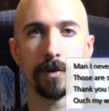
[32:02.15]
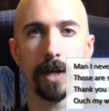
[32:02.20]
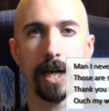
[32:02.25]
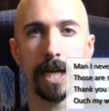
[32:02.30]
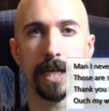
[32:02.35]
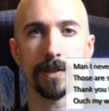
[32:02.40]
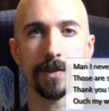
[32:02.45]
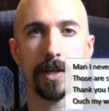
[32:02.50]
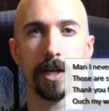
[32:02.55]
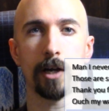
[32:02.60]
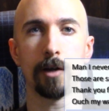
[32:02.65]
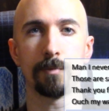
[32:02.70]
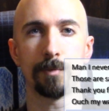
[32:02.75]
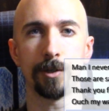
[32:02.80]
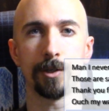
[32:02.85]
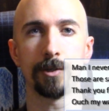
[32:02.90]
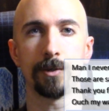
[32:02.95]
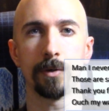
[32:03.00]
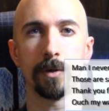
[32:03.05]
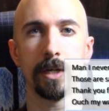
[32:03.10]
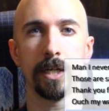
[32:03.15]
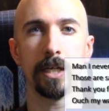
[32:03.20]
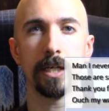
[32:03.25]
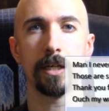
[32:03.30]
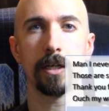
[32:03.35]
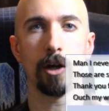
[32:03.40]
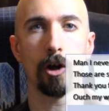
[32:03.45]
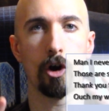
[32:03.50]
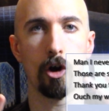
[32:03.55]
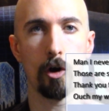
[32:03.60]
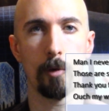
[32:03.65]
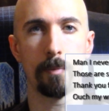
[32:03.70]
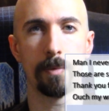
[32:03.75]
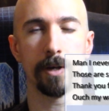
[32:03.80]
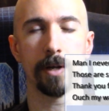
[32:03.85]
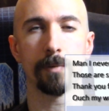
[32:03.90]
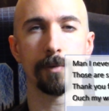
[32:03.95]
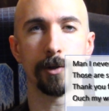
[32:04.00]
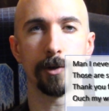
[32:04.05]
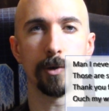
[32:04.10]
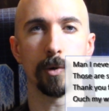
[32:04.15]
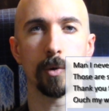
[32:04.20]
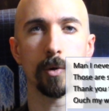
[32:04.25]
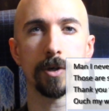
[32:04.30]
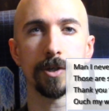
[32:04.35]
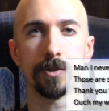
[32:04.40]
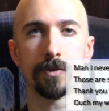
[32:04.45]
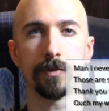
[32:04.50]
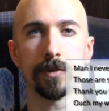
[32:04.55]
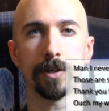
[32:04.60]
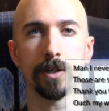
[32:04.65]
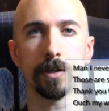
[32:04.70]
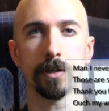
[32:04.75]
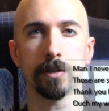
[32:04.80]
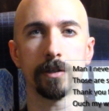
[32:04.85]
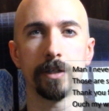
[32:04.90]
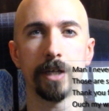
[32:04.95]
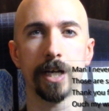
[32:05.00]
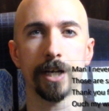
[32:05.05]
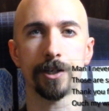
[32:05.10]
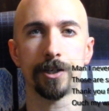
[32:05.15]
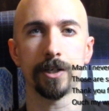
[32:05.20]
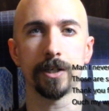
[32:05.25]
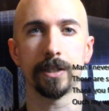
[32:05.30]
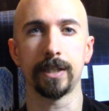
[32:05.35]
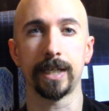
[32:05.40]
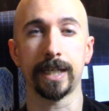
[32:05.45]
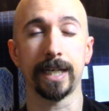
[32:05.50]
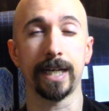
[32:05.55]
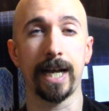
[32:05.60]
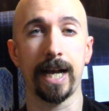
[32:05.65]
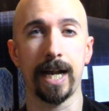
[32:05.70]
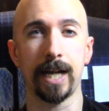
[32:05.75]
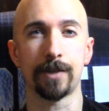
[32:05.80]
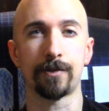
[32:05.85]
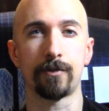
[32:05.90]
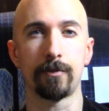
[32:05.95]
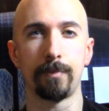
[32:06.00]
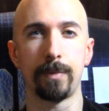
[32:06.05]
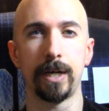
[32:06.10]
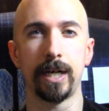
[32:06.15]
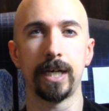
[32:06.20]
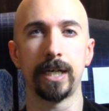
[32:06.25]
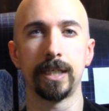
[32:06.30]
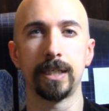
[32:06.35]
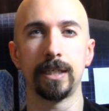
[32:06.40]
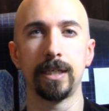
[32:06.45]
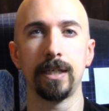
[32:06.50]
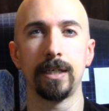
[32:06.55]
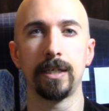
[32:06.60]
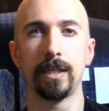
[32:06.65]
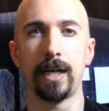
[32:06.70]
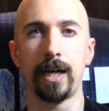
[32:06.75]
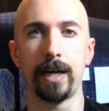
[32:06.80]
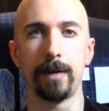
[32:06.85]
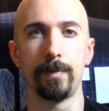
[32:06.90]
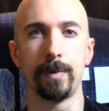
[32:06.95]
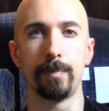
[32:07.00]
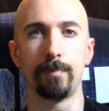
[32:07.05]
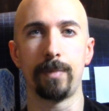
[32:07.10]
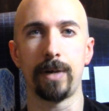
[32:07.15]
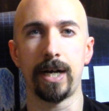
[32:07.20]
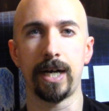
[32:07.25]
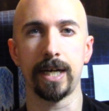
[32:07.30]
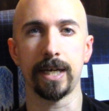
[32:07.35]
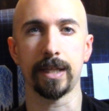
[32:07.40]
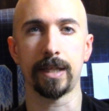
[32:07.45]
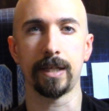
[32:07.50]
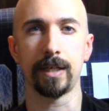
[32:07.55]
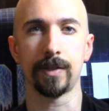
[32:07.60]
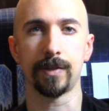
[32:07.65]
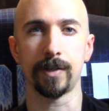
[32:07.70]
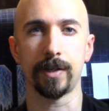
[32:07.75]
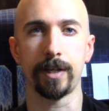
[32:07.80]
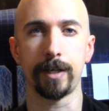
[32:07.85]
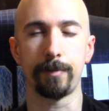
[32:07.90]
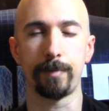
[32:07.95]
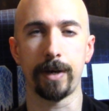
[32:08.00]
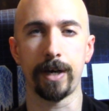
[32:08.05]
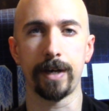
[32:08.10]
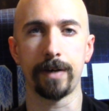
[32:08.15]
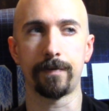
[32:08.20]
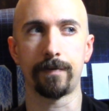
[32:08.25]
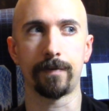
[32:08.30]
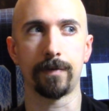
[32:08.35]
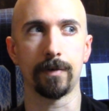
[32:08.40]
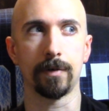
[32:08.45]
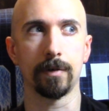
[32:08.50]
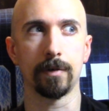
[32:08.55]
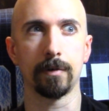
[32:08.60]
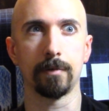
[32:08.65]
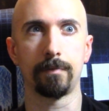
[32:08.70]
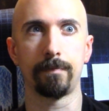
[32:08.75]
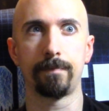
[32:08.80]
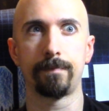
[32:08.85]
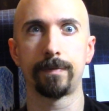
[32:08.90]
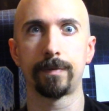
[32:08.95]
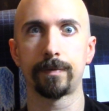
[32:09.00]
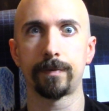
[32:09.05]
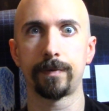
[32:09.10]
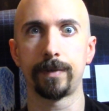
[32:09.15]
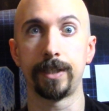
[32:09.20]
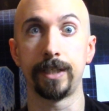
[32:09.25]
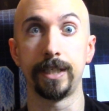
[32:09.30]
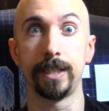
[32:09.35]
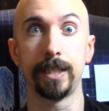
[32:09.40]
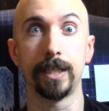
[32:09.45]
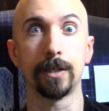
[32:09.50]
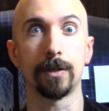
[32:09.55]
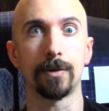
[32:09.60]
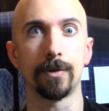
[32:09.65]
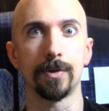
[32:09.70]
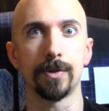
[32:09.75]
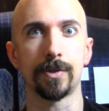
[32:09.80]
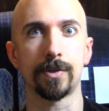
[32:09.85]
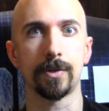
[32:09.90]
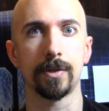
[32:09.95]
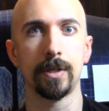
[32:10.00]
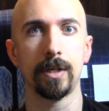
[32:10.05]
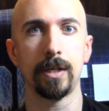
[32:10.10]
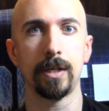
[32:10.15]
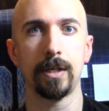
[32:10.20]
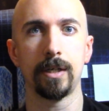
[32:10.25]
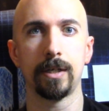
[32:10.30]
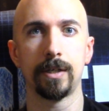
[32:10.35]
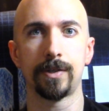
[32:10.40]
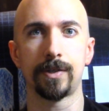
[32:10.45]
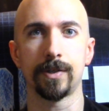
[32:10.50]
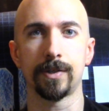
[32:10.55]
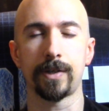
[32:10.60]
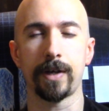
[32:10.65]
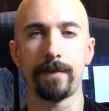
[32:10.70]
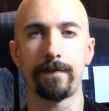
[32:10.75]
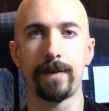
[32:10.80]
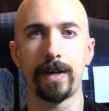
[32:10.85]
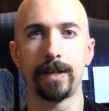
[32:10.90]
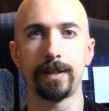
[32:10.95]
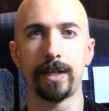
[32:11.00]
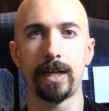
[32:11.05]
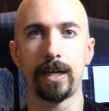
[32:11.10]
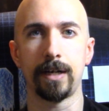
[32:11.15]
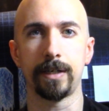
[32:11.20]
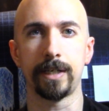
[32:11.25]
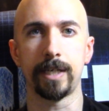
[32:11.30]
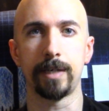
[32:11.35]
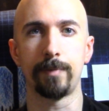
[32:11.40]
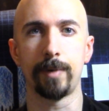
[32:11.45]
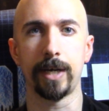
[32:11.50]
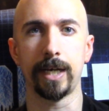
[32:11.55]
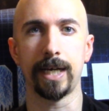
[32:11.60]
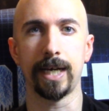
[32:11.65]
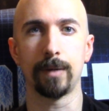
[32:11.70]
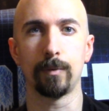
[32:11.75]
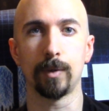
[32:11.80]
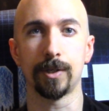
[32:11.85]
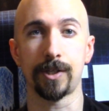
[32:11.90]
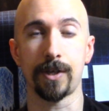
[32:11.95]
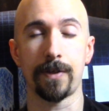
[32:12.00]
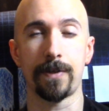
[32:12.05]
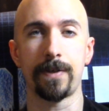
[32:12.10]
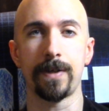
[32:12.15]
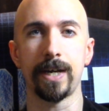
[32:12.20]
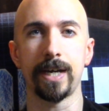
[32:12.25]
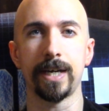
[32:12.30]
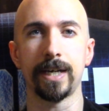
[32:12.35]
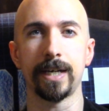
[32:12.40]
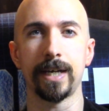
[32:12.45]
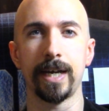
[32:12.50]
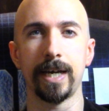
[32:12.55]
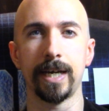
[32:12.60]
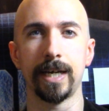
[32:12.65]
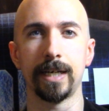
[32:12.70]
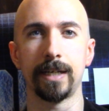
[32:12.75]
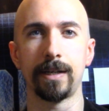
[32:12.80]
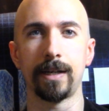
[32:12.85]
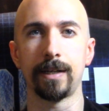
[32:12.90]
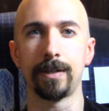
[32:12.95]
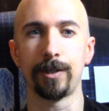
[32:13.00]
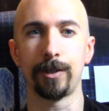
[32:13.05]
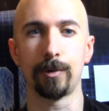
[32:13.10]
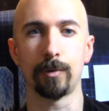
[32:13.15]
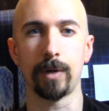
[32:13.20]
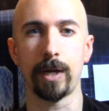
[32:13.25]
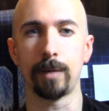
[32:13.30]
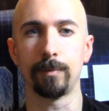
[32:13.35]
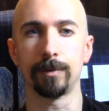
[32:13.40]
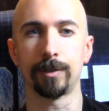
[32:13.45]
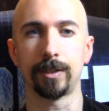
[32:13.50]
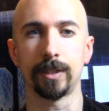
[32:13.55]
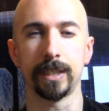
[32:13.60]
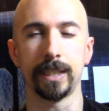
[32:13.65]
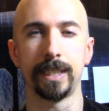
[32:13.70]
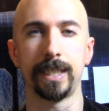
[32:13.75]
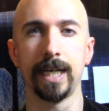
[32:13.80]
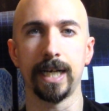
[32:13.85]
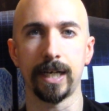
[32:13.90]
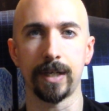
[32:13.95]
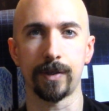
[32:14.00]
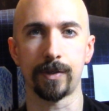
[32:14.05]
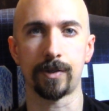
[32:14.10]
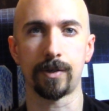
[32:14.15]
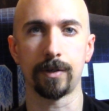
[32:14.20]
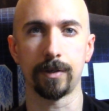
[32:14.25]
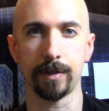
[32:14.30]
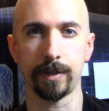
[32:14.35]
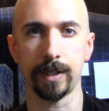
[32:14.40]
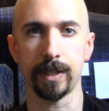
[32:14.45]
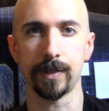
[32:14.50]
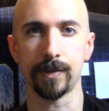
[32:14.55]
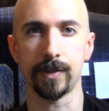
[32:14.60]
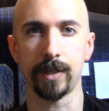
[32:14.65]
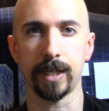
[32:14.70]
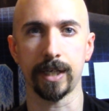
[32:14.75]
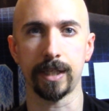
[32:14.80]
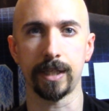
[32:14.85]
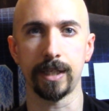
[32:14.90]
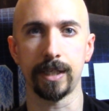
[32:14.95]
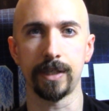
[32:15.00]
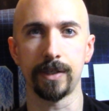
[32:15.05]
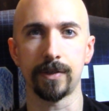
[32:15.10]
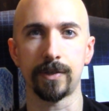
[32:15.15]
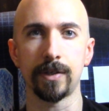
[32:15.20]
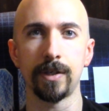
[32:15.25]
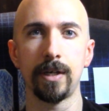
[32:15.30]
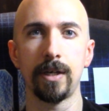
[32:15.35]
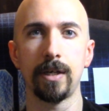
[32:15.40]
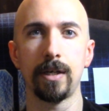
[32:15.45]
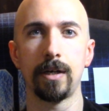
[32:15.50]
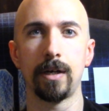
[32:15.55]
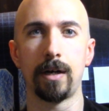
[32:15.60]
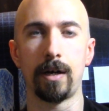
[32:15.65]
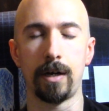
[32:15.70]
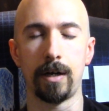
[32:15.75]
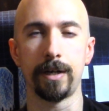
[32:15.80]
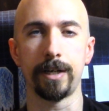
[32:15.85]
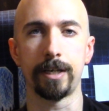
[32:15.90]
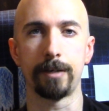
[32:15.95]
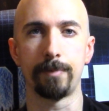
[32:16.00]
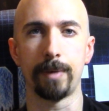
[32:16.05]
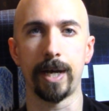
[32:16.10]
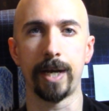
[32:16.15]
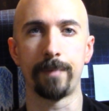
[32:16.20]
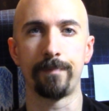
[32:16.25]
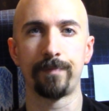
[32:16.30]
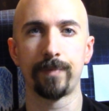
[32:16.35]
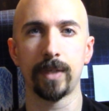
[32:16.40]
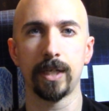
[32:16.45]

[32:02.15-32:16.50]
has helped you open up the doors for your collection like it has for mine. I've been buying things on eBay for years, since I found out eBay was a thing and you were able to get certain things like these on eBay.